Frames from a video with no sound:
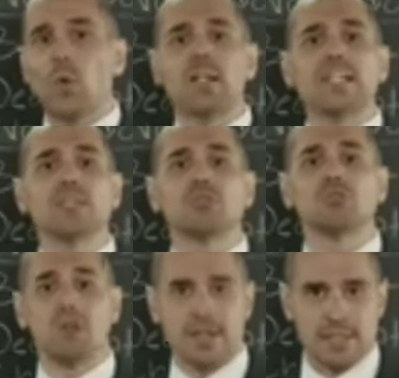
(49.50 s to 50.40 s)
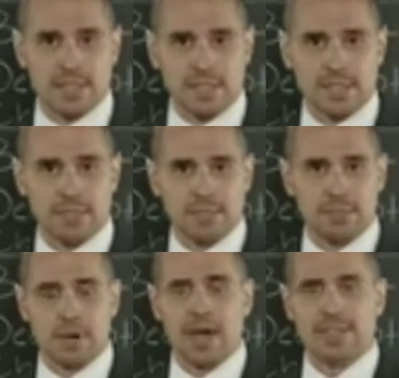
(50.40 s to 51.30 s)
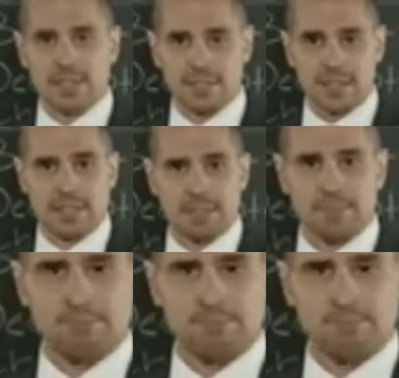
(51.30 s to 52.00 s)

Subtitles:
totally erasing Biden's lead.